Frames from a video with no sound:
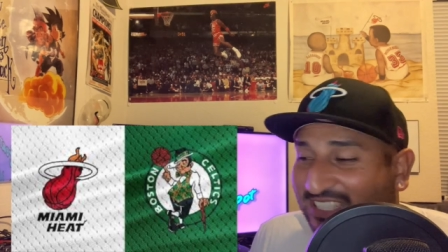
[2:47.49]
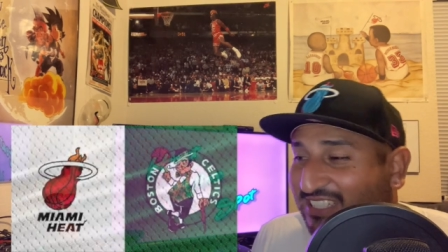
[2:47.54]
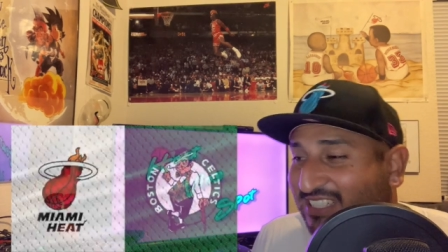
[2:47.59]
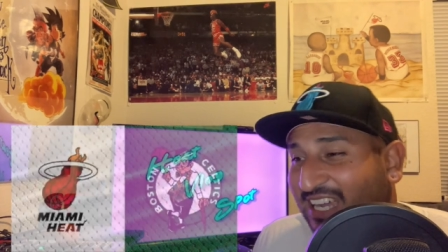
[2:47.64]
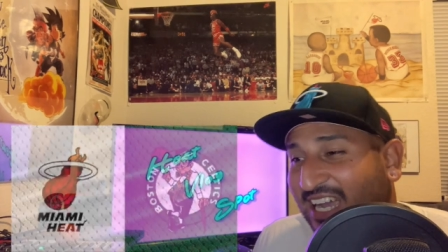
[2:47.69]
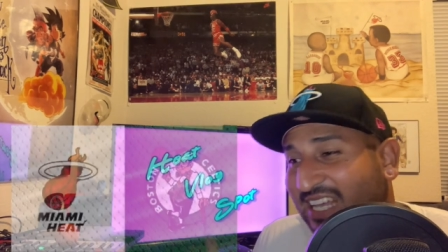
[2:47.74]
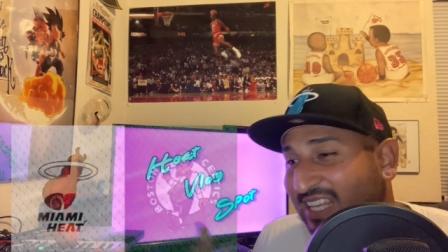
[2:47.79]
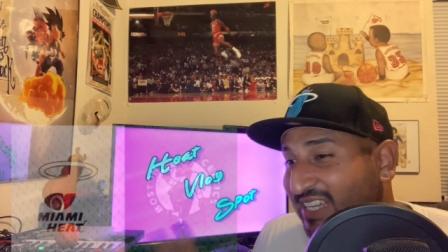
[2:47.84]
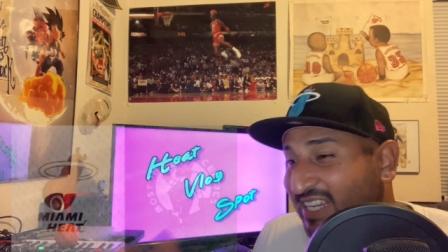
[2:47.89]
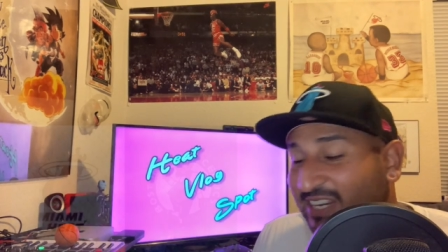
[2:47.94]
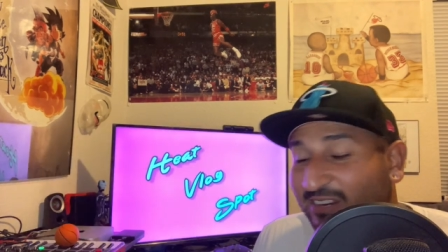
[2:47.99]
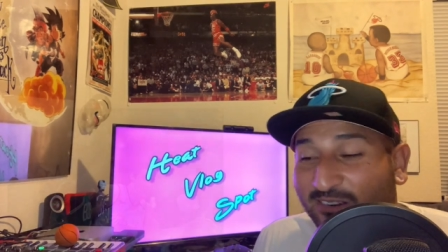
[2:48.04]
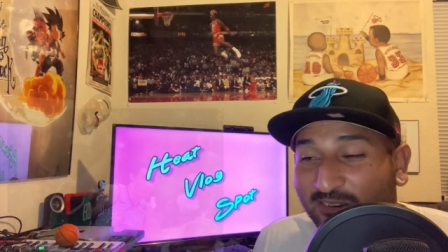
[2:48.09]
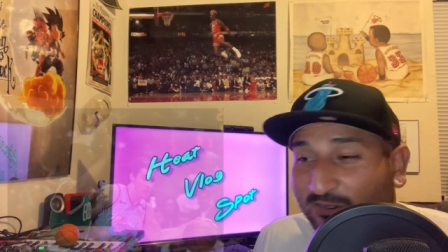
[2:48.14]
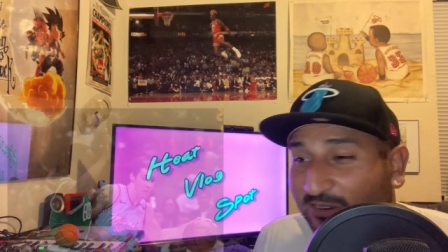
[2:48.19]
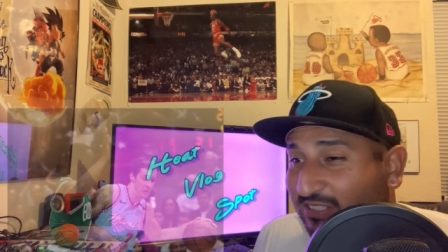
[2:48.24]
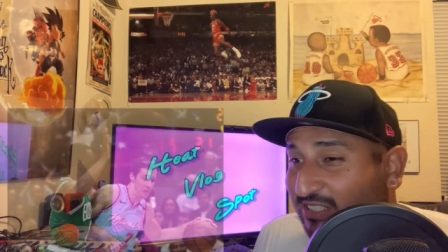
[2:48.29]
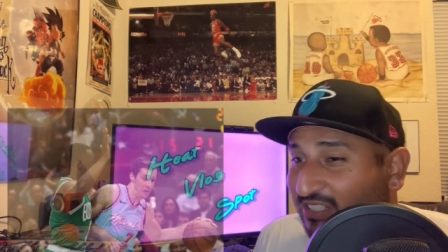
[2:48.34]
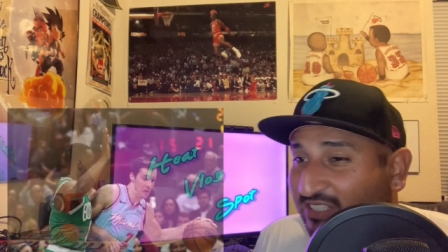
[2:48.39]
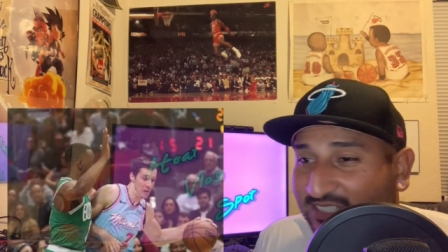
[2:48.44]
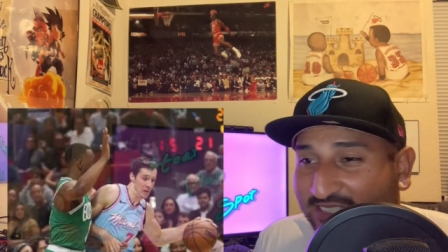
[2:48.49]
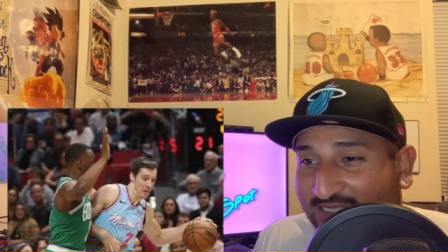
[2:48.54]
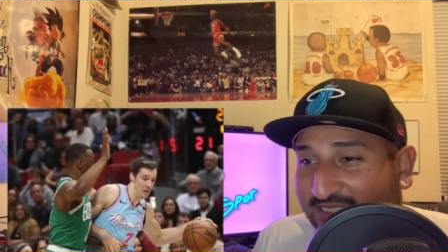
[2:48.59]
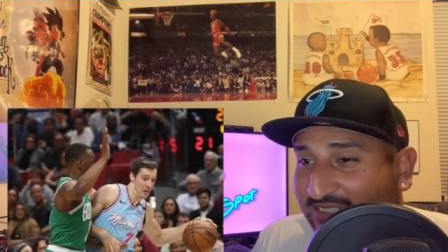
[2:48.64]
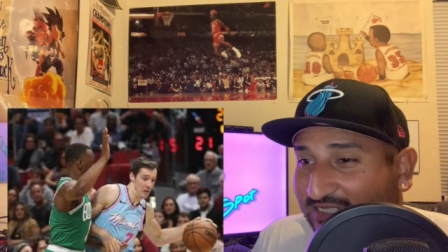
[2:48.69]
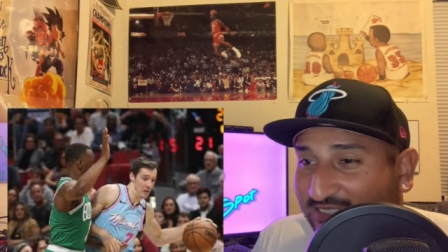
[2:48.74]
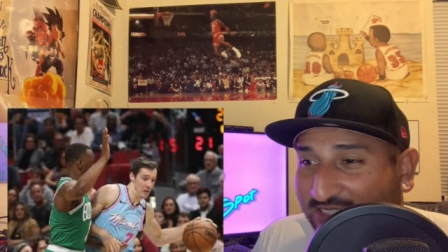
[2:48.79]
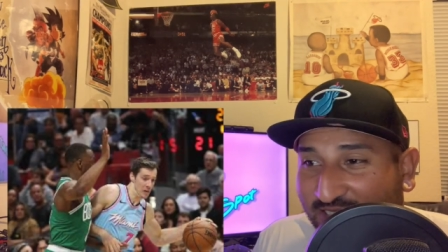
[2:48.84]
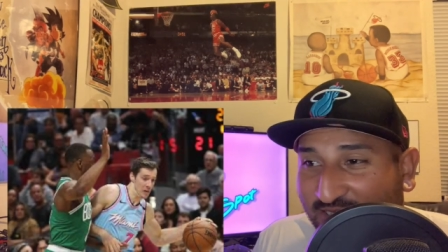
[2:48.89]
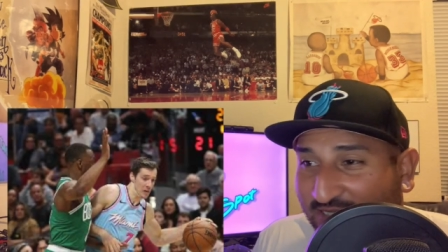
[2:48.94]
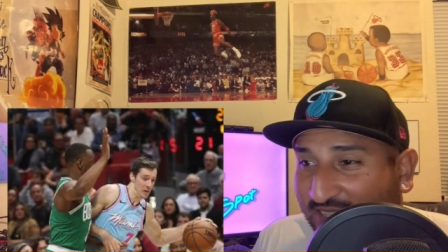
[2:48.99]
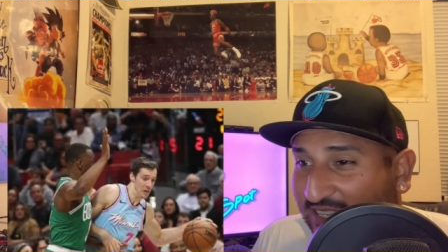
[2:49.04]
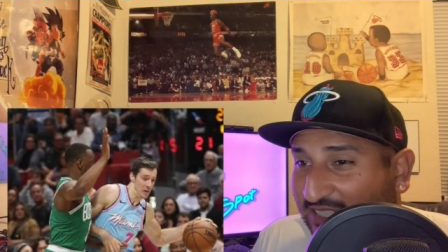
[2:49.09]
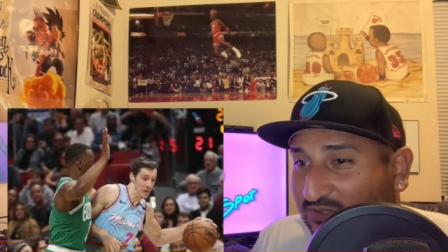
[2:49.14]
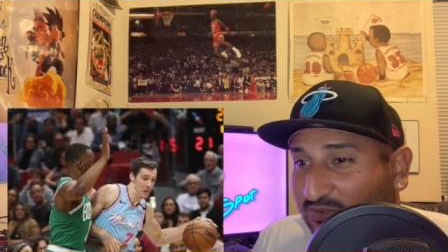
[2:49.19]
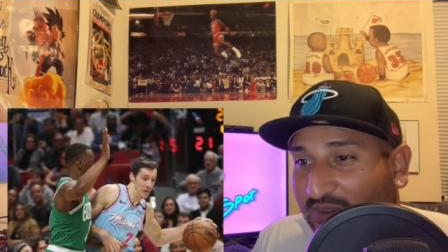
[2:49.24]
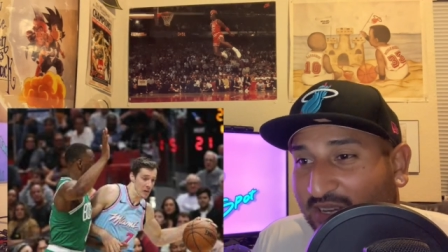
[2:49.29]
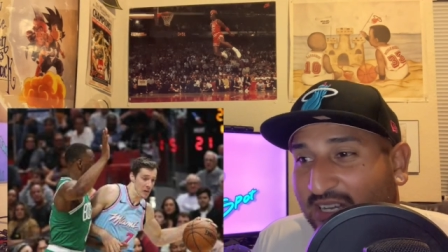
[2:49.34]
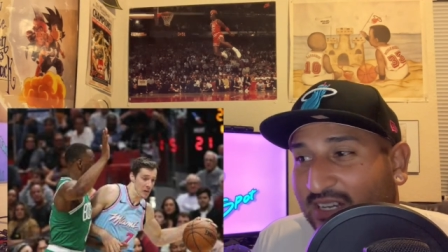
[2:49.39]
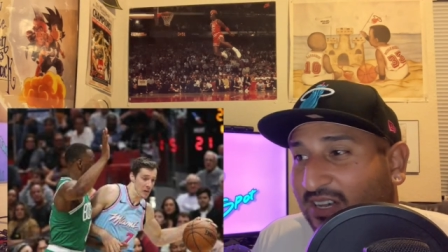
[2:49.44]
Tyler Hero wasn't shooting as
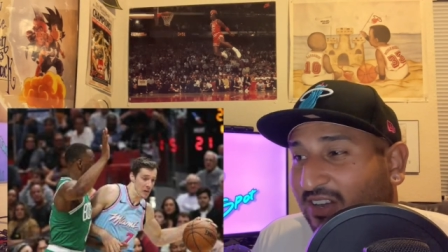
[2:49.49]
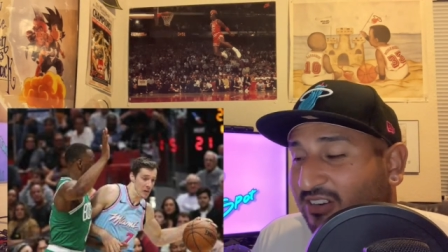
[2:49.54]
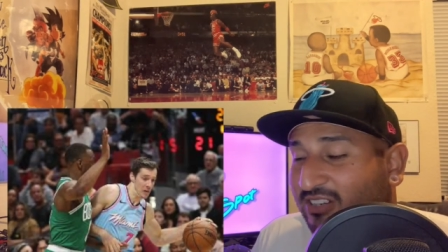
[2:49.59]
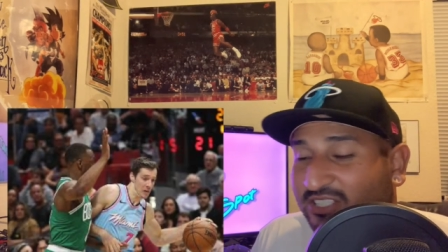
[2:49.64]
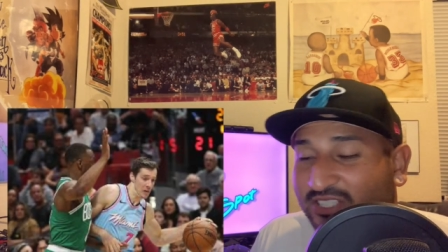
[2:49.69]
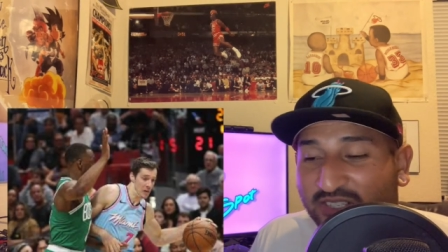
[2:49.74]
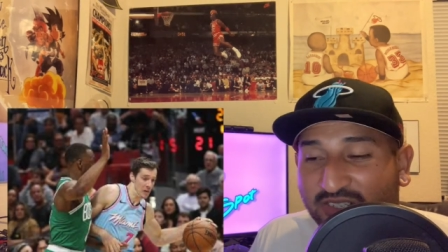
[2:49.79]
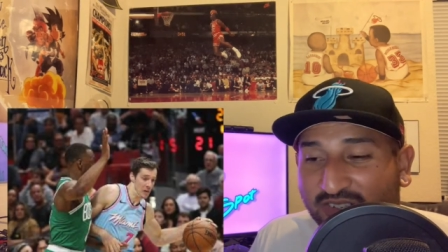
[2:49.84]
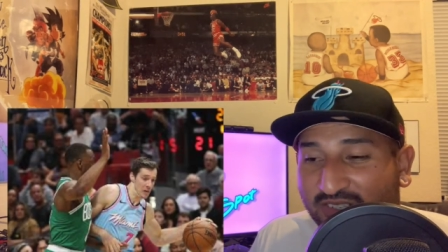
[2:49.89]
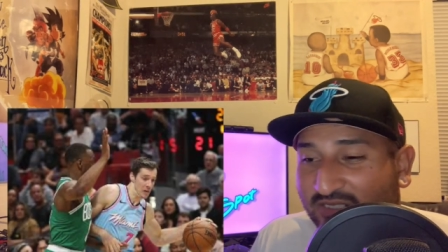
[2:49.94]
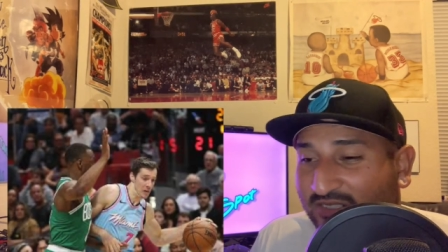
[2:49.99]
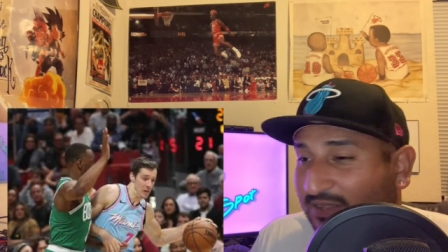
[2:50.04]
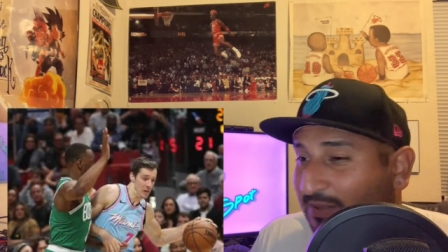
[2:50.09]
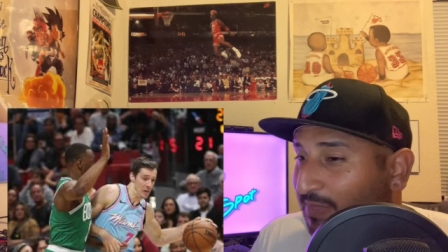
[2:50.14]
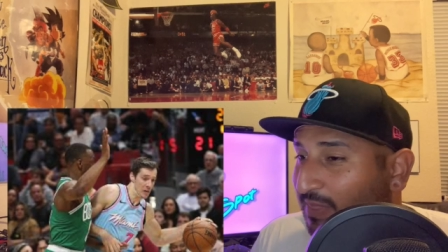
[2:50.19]
well. Our shooters